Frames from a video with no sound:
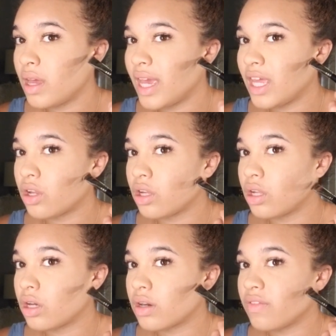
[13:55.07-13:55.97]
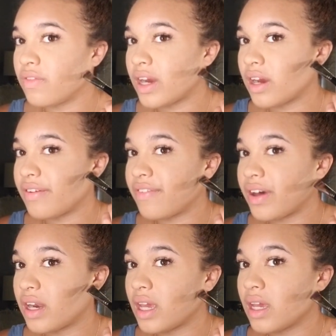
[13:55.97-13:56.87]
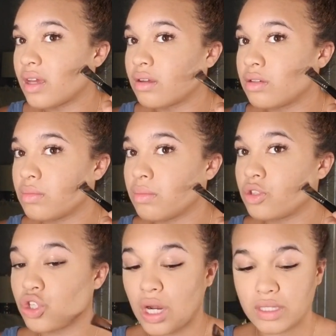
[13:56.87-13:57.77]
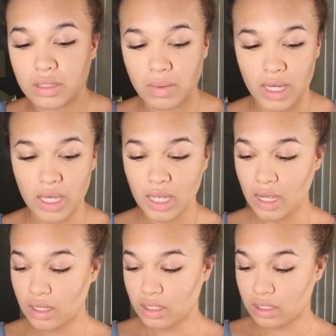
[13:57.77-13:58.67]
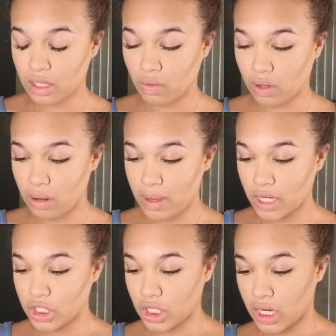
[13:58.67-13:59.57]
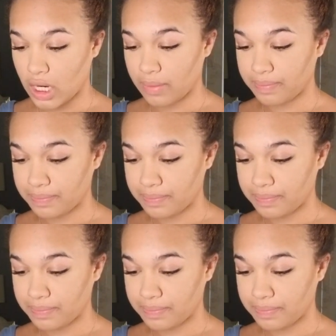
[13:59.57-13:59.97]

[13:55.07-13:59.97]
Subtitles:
it'll look very funny. Trust me. So you want to make sure